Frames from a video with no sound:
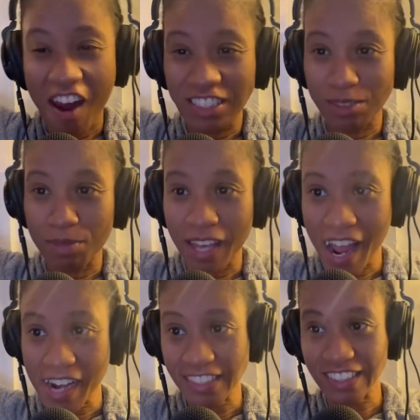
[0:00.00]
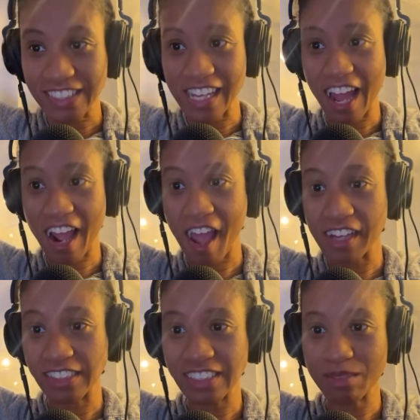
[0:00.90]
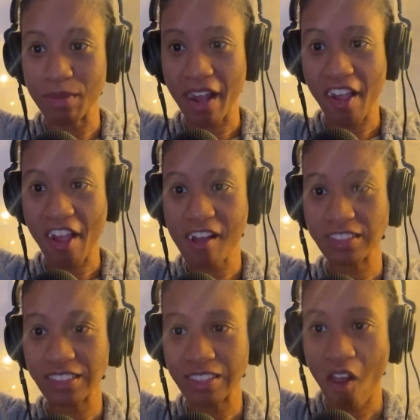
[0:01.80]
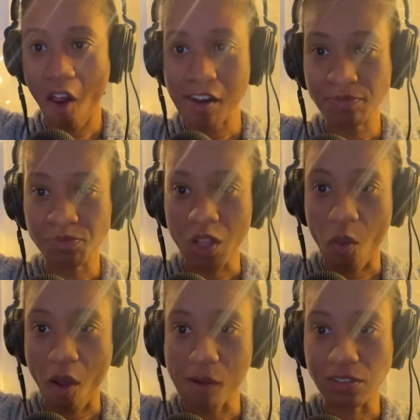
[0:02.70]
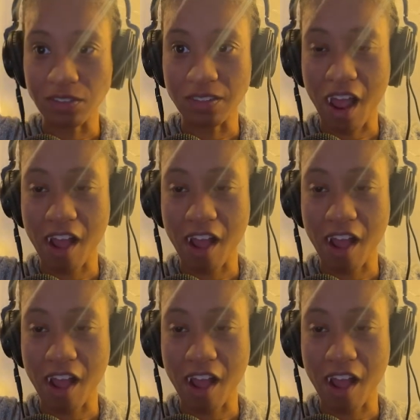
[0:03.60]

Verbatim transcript: the plan is to like hang these back here Whoa!